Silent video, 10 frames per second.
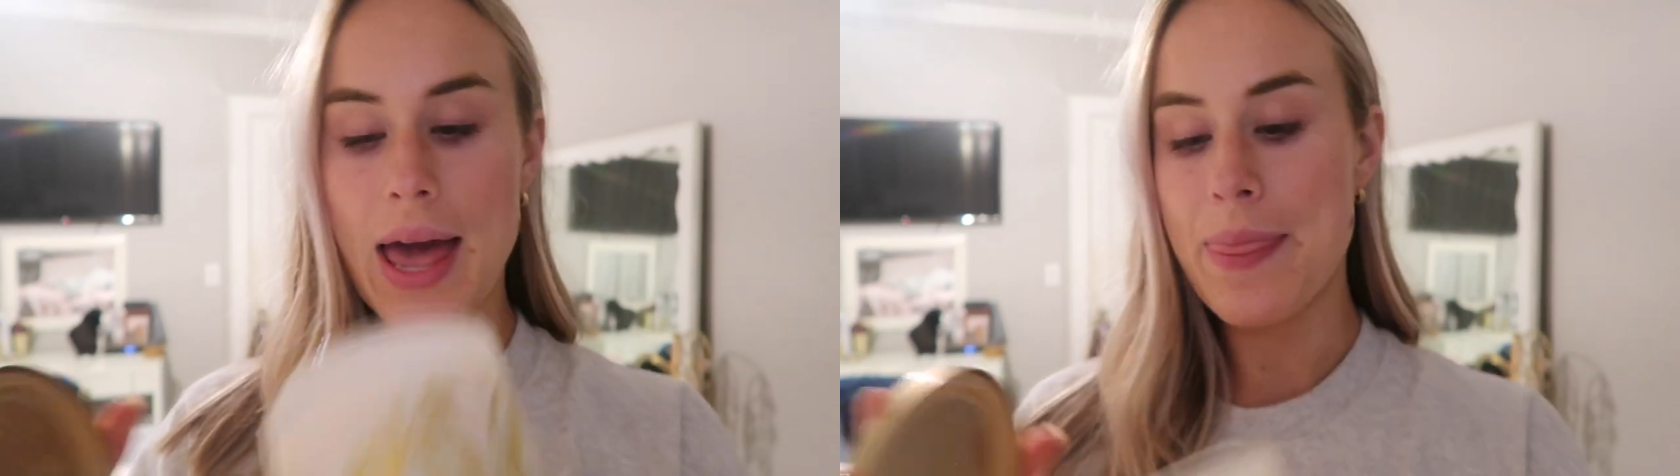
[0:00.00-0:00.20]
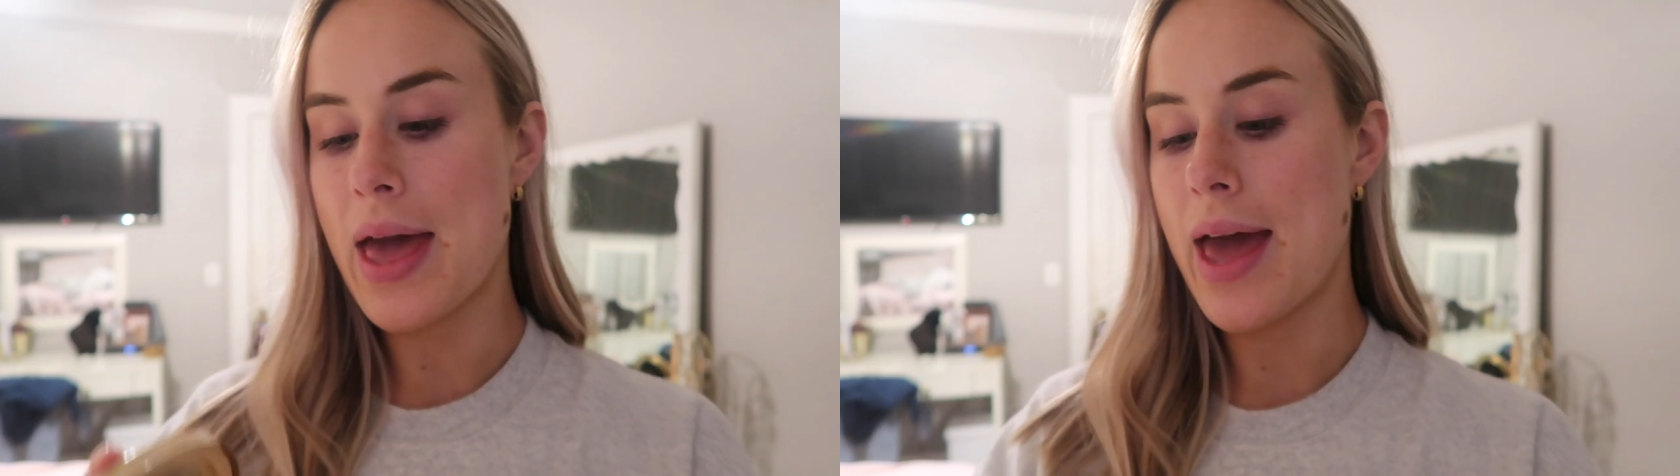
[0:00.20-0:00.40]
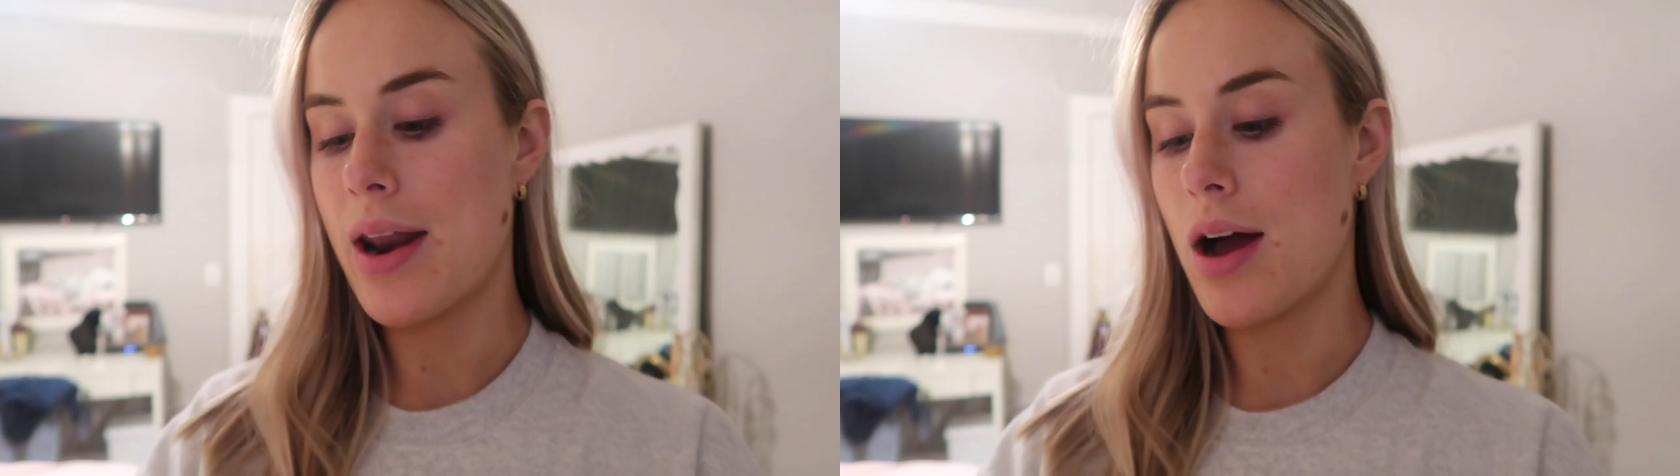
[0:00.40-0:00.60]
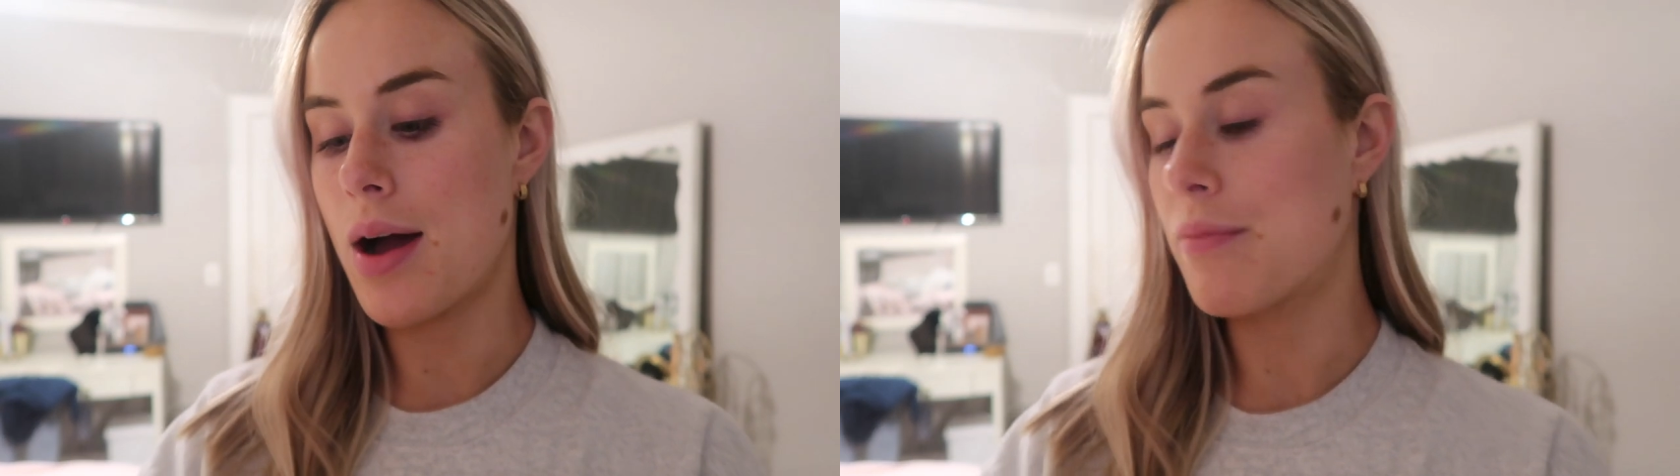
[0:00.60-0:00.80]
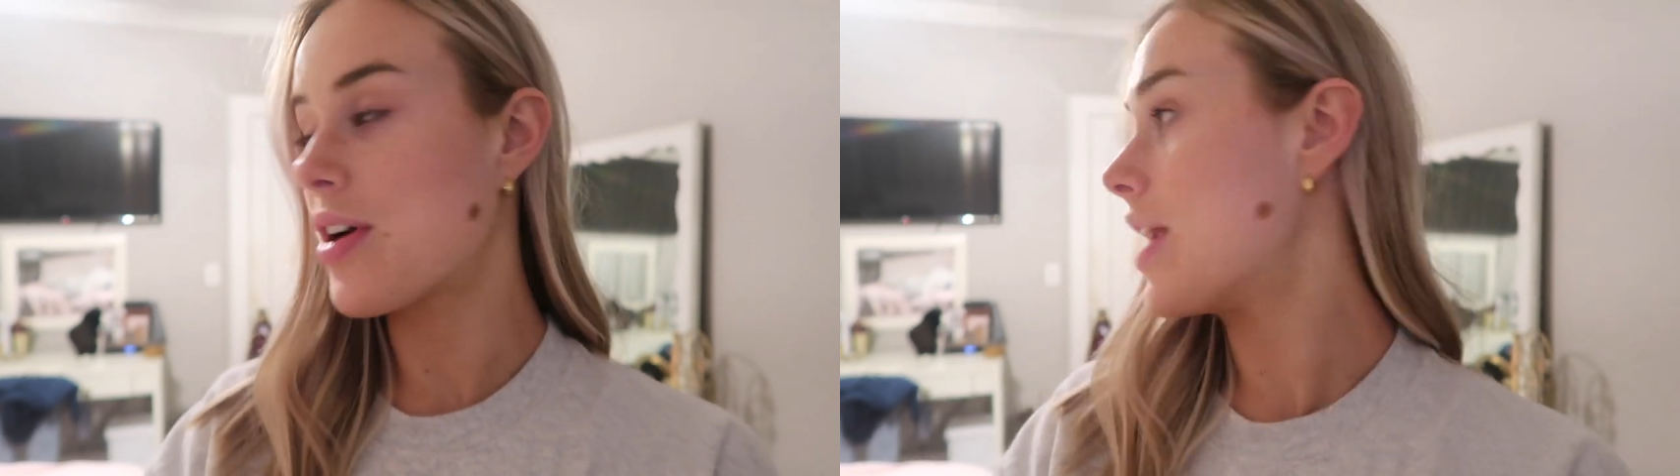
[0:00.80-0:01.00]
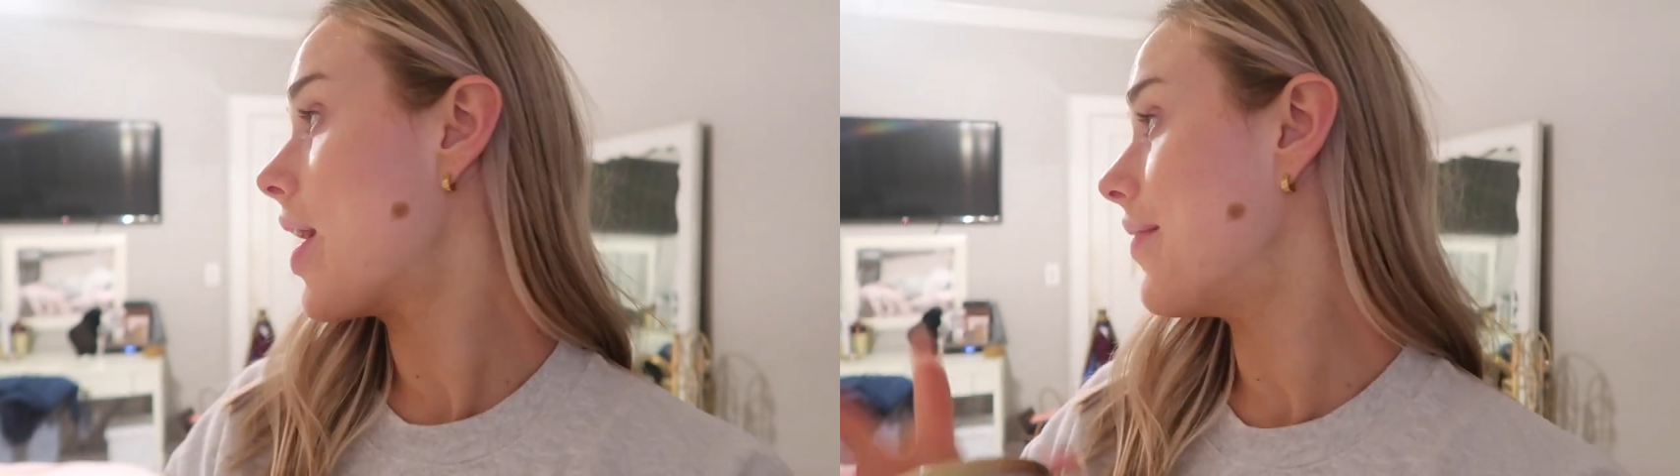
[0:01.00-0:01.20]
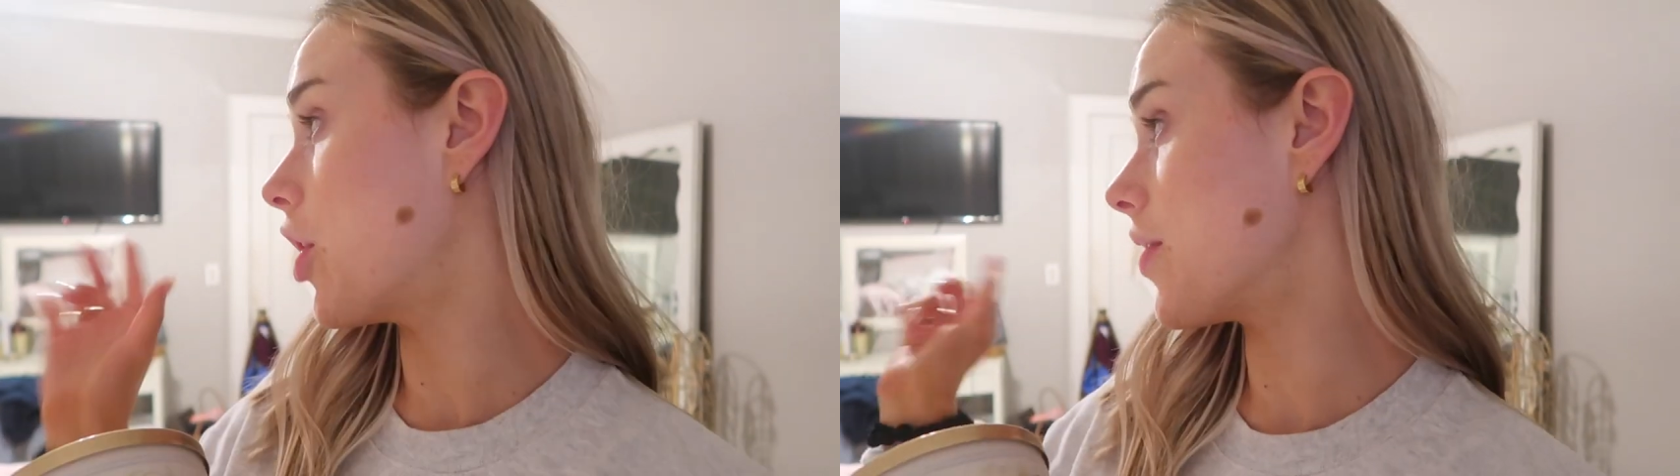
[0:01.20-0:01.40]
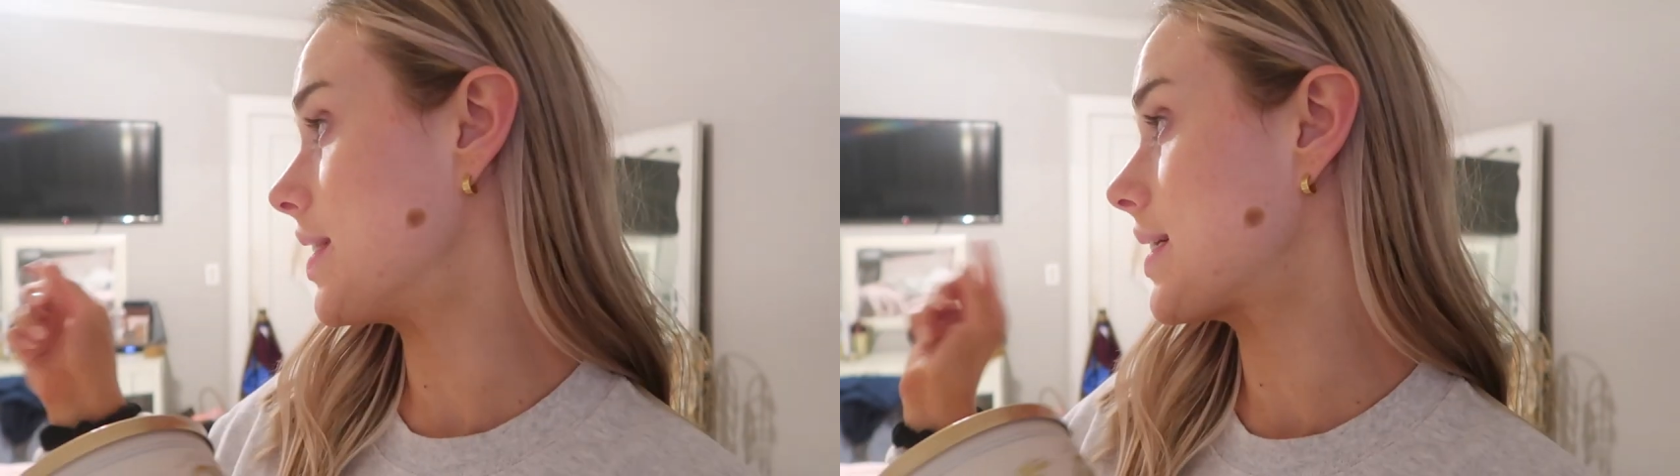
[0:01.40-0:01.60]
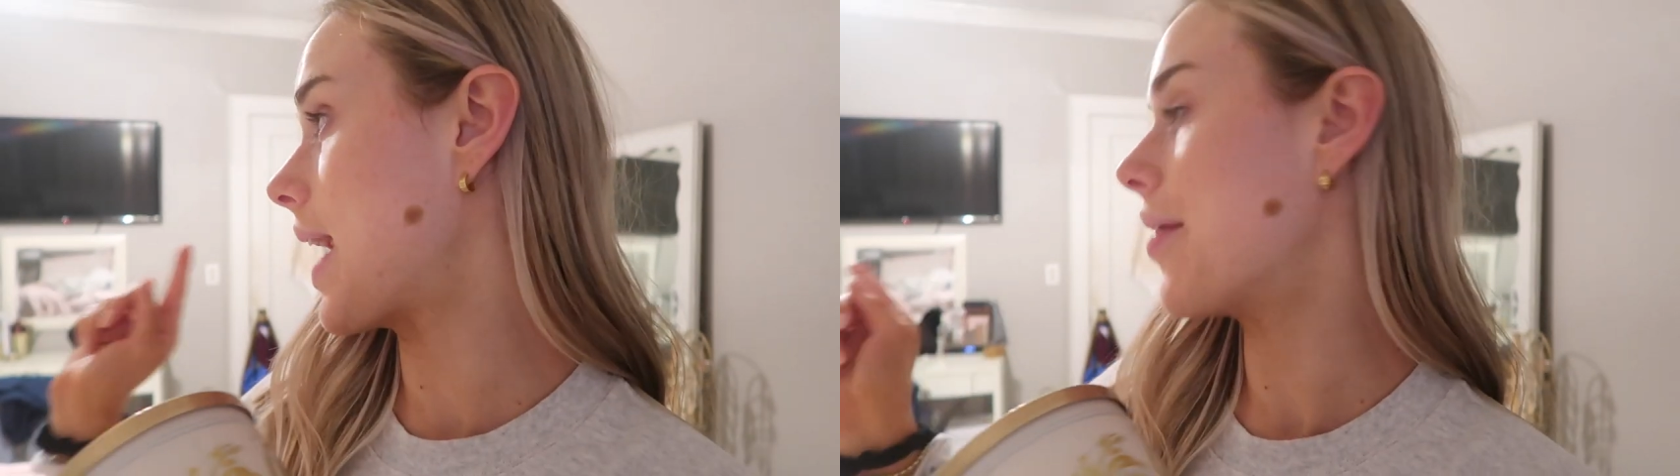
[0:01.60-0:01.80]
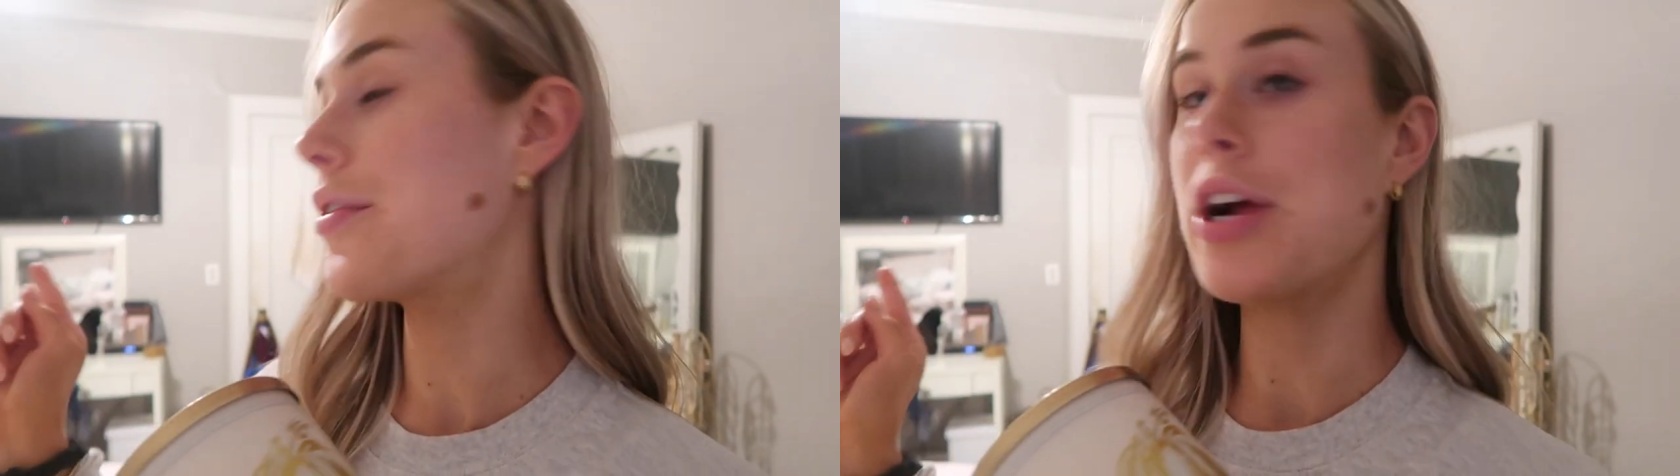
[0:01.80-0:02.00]
And then um, right now I have Harvest
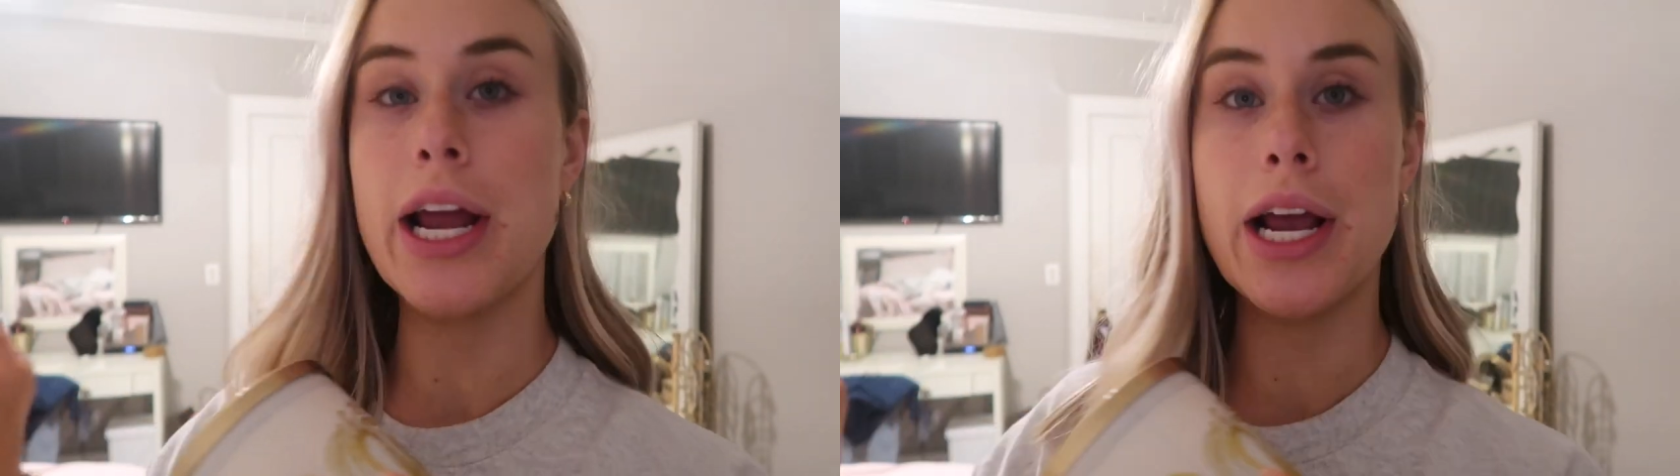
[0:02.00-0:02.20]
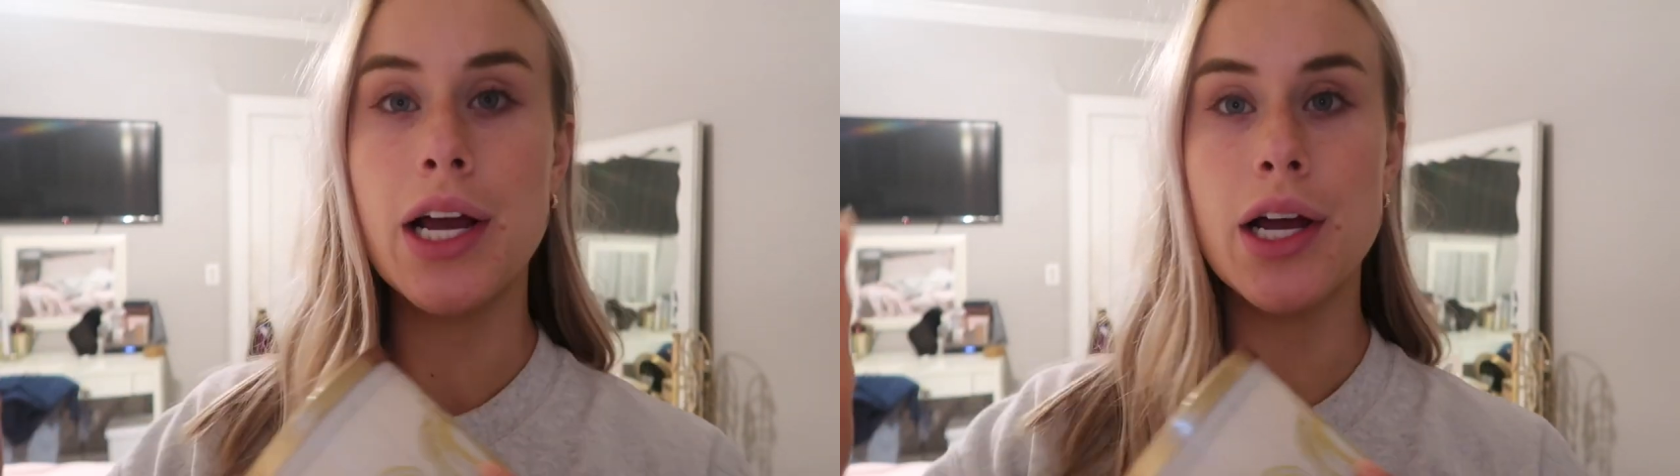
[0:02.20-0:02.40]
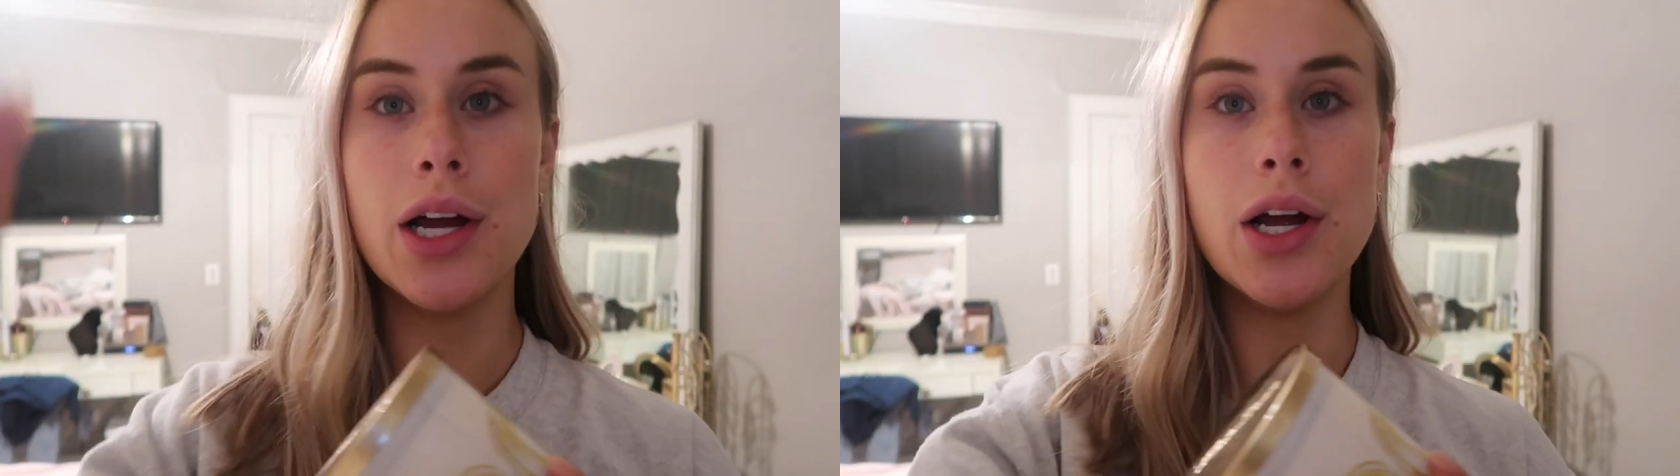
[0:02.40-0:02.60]
Gathering